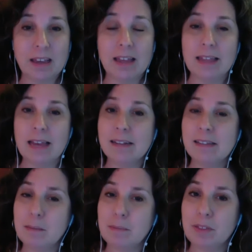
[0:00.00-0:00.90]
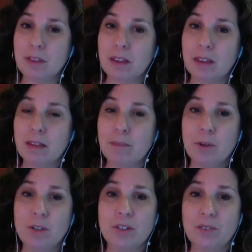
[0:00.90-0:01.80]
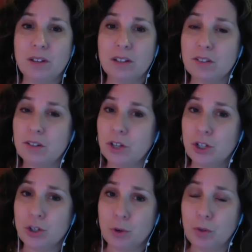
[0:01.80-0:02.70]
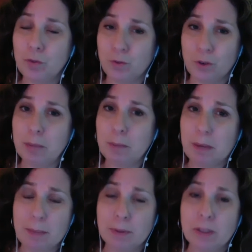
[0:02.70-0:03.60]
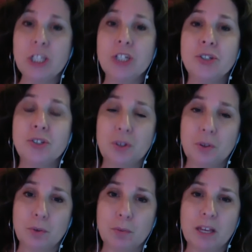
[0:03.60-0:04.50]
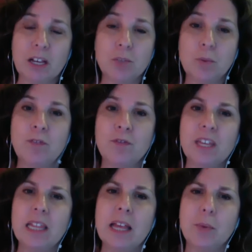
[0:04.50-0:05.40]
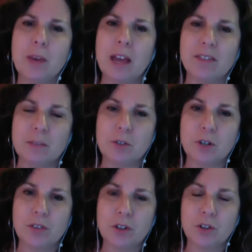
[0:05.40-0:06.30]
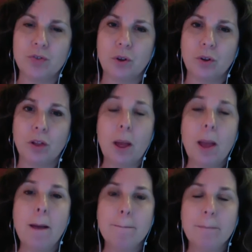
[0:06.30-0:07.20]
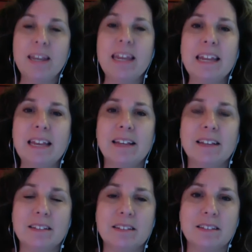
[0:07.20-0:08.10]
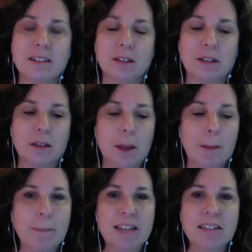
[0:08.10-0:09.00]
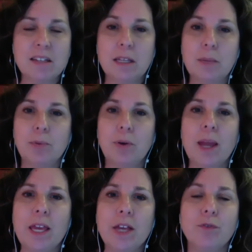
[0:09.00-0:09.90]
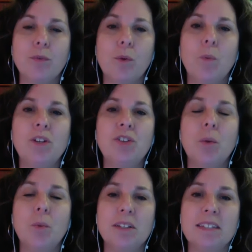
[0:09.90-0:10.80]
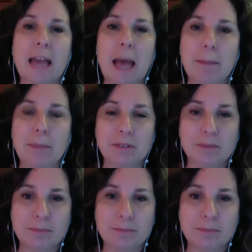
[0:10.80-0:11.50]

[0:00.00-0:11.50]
That is something that most of us control freak people do because we feel like we have some sort of control, but it is basically praying for what we don't want to happen.